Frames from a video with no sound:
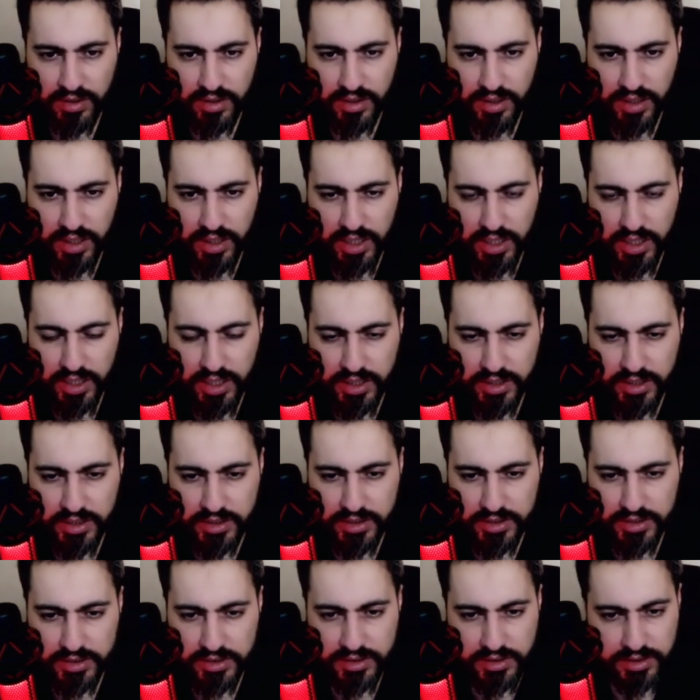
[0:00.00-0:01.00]

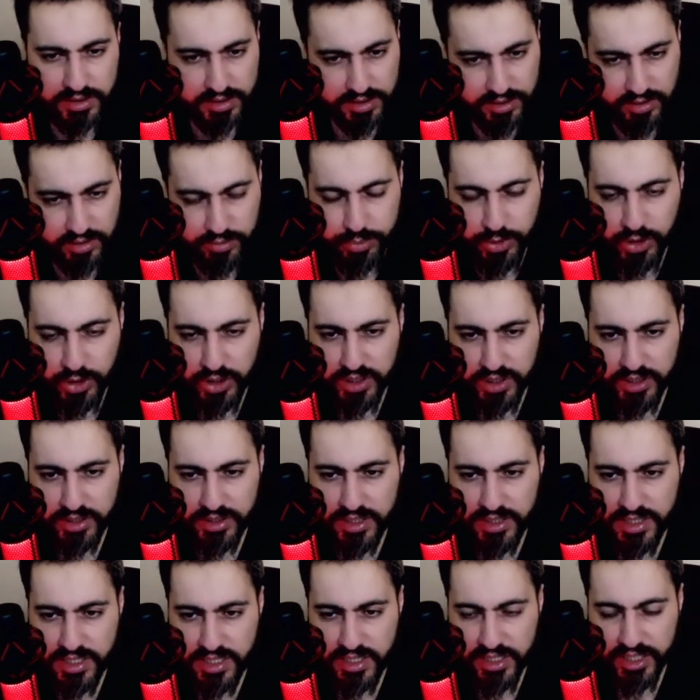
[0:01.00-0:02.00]
And opponent
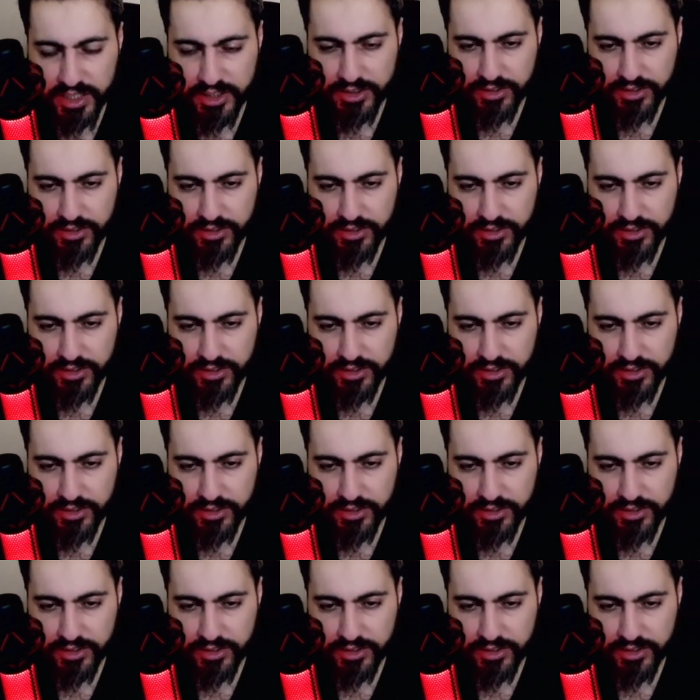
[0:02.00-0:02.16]
is trying